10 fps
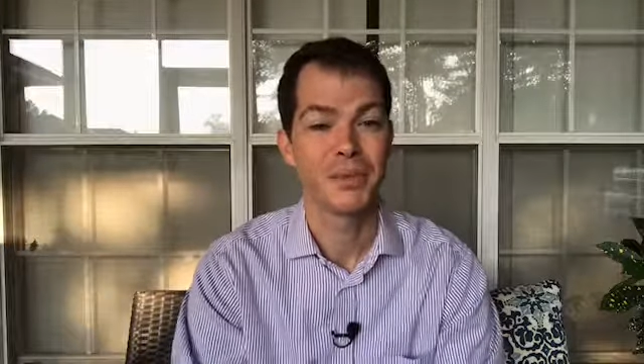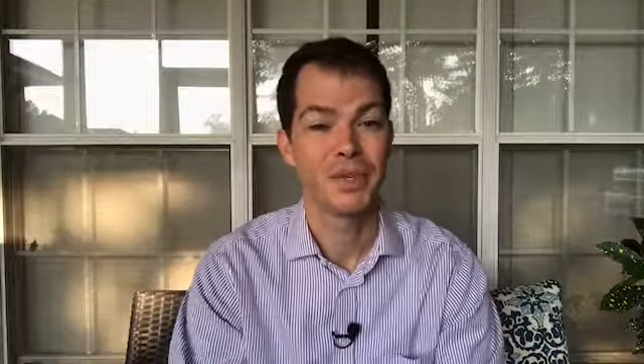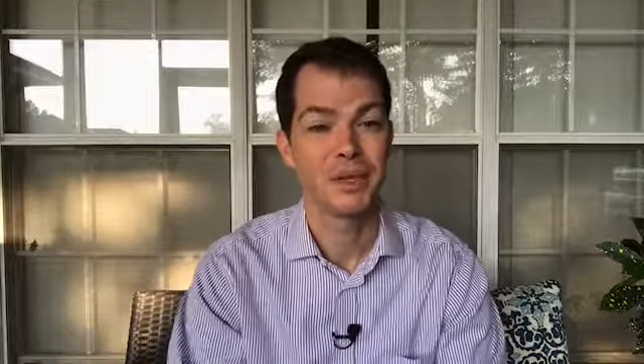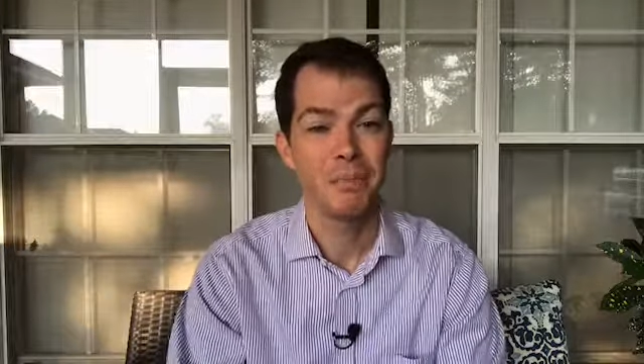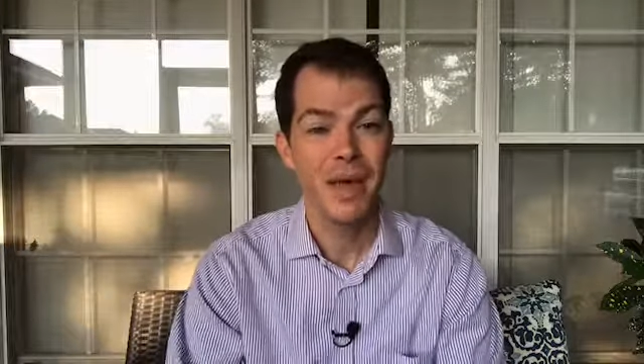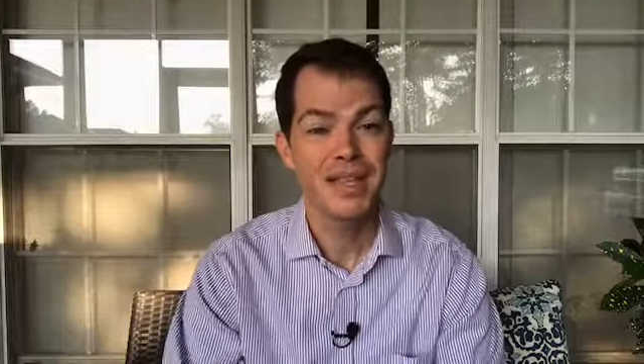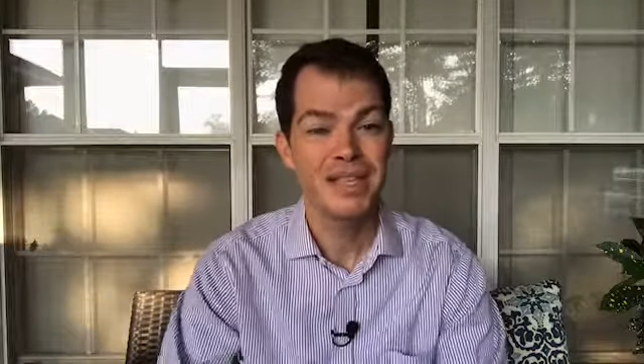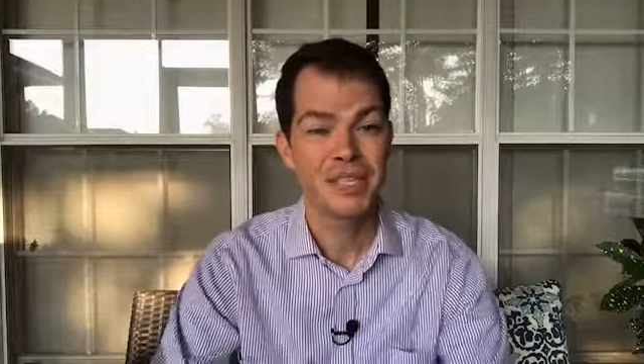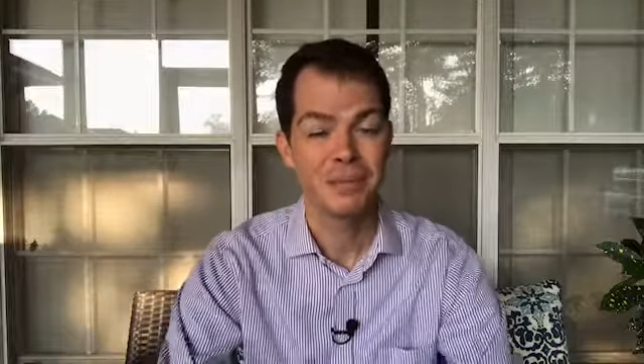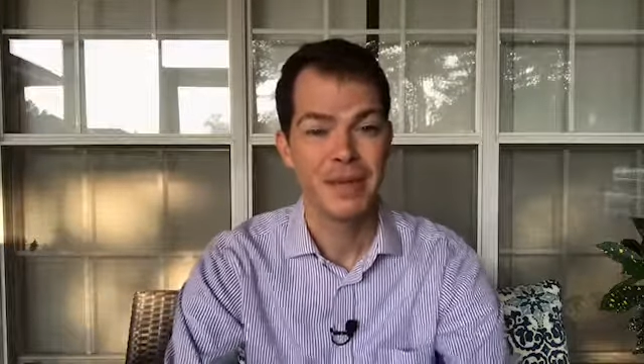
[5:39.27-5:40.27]
And what's
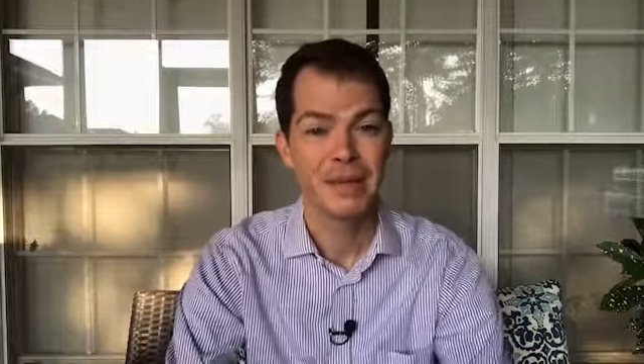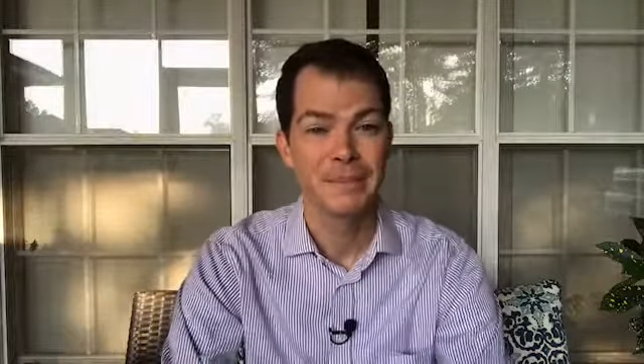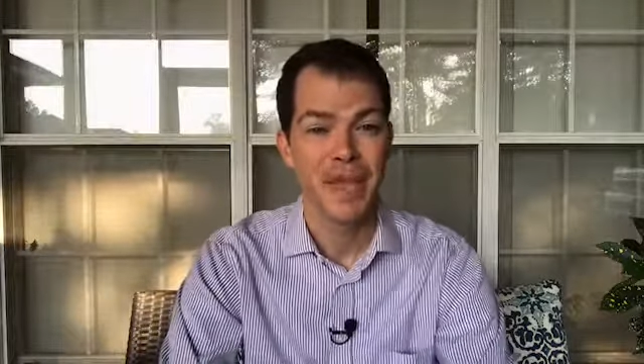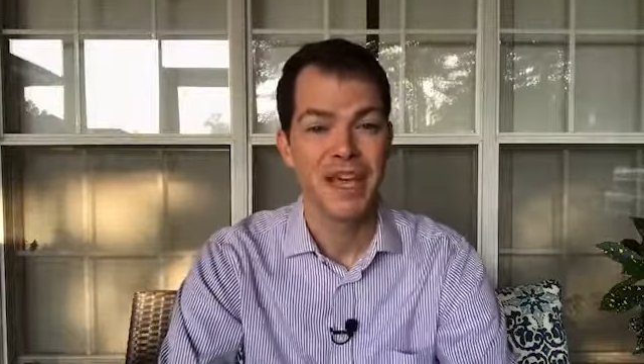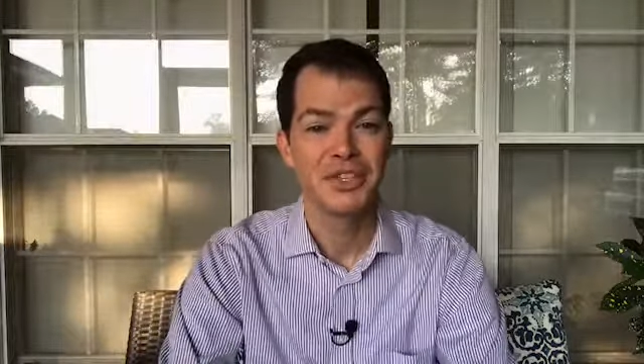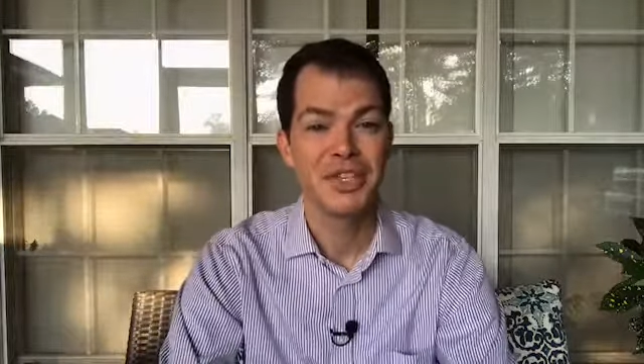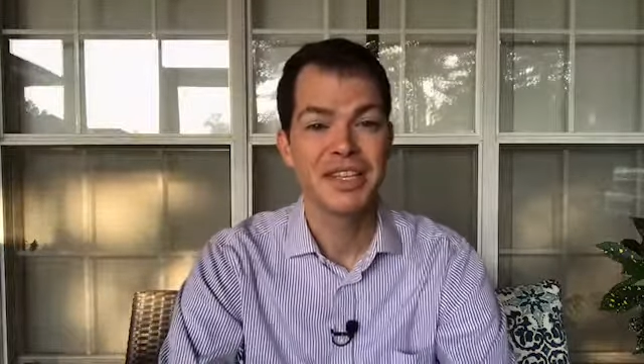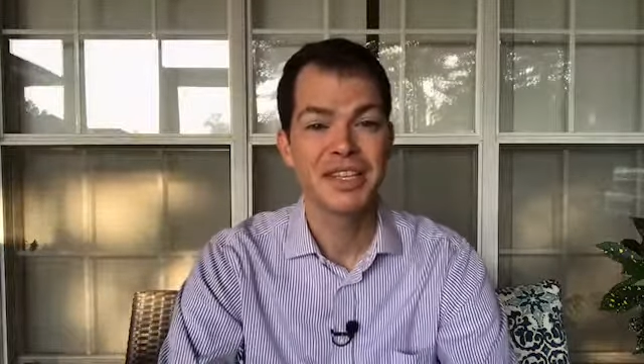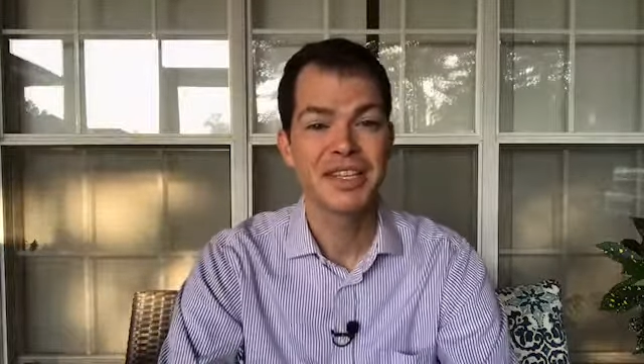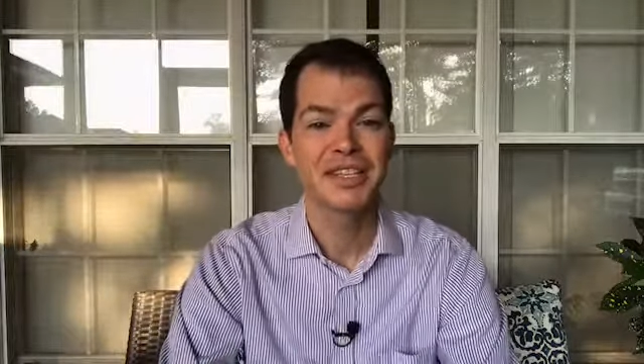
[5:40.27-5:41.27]
amazing to me is
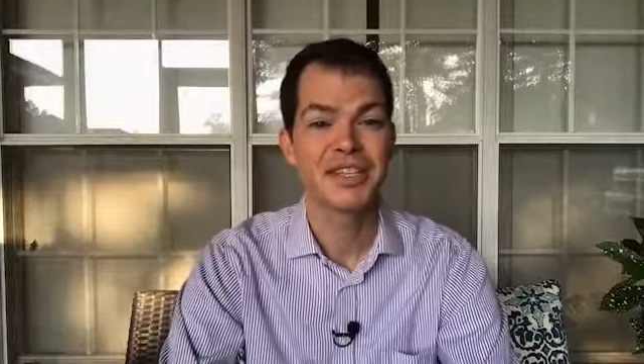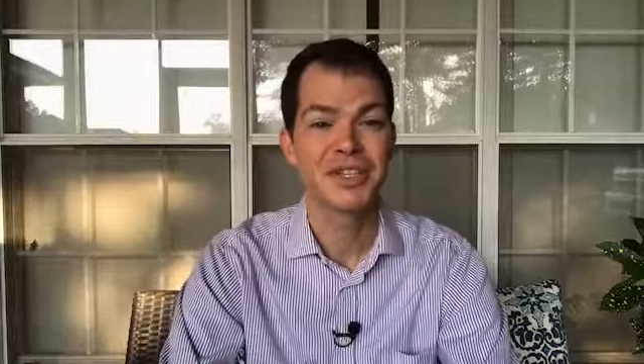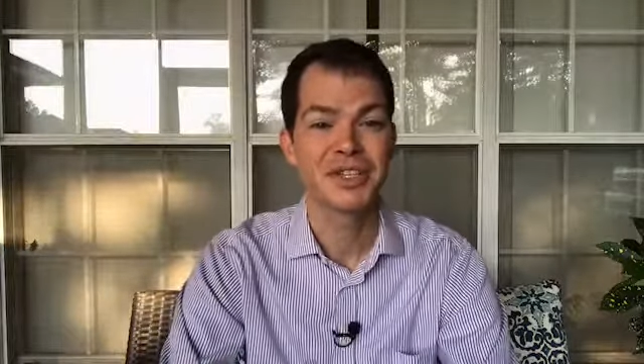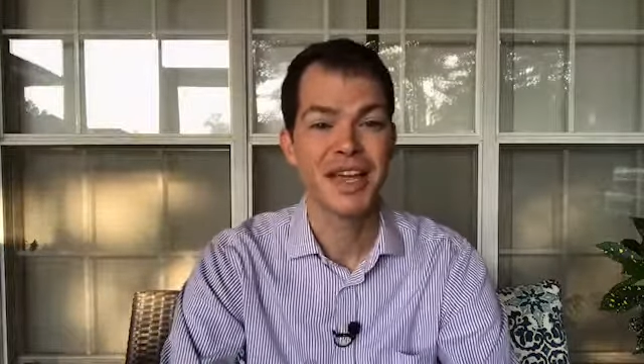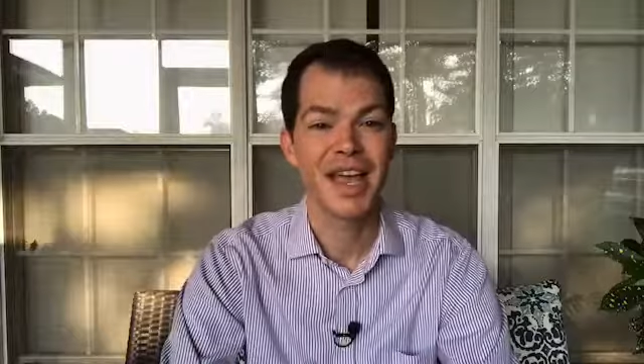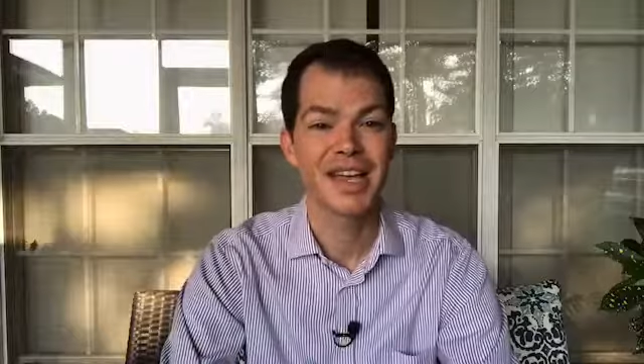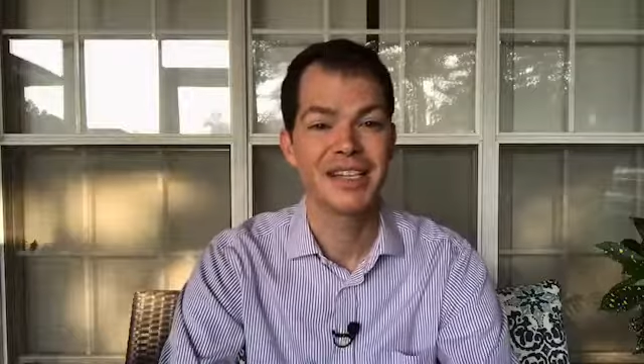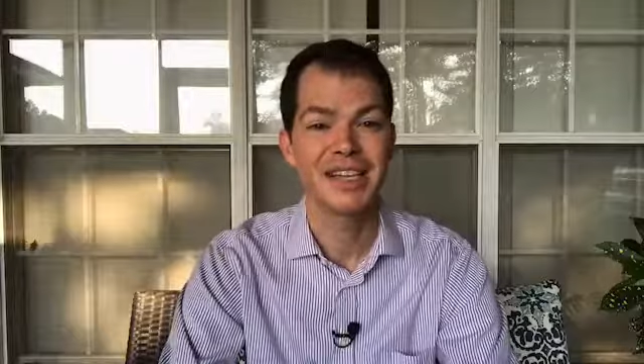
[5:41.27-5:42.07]
Jesus isn't just saying,